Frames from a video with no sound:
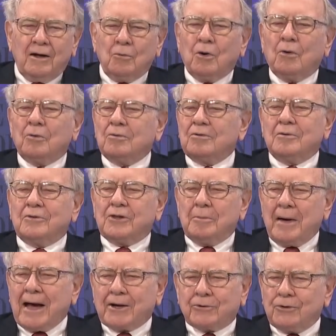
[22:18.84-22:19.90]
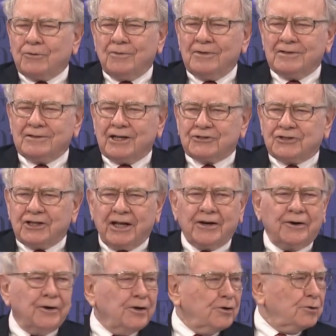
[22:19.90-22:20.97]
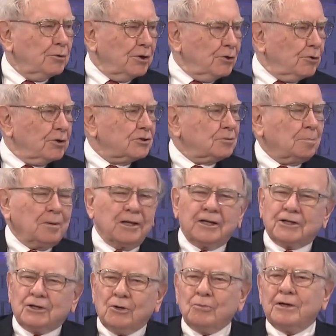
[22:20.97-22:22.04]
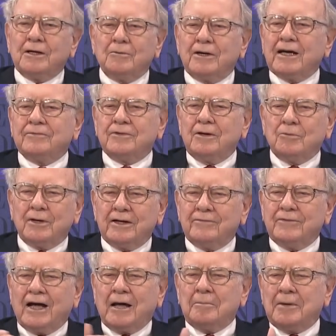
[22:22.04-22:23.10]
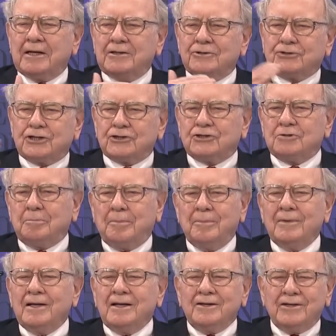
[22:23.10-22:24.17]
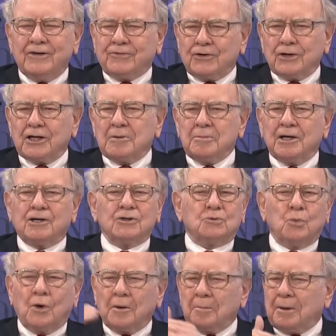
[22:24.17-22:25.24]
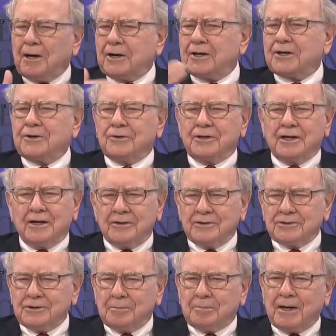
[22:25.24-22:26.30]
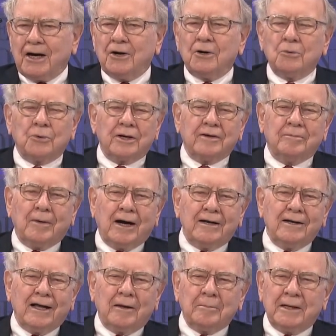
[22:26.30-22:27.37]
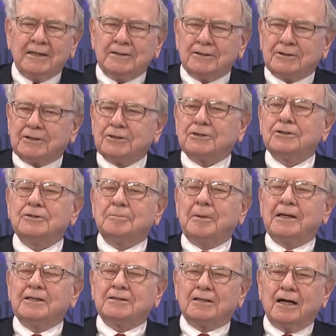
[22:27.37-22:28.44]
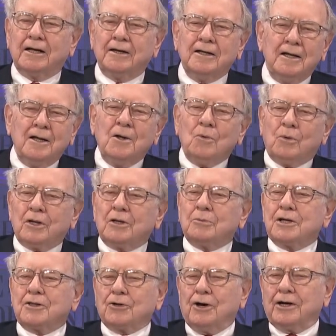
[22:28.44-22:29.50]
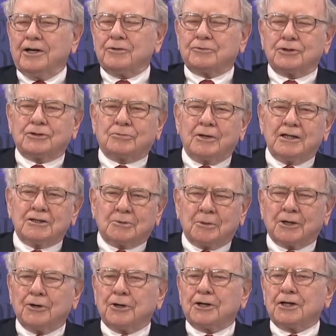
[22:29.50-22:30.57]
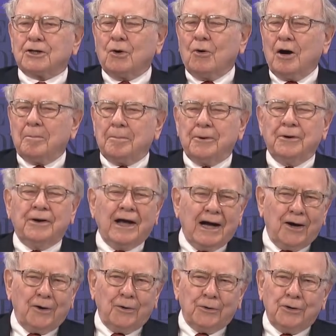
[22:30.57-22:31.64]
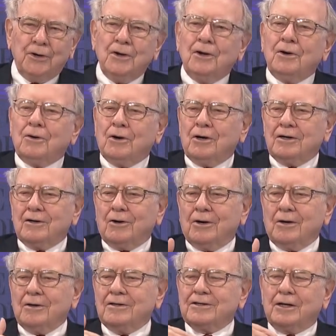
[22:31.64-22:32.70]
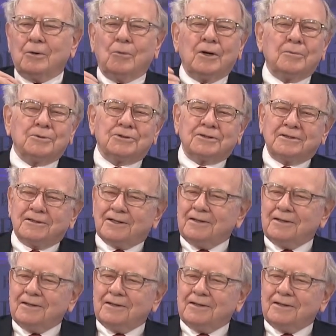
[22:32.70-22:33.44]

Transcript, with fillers: well, the macro doesn't enter into it, nor does political. We, we, have, we have not made decisions differently because one party or the other's in power. We have not made decisions based on whether we thought interest rates were going to go up or down, or, or you know, what was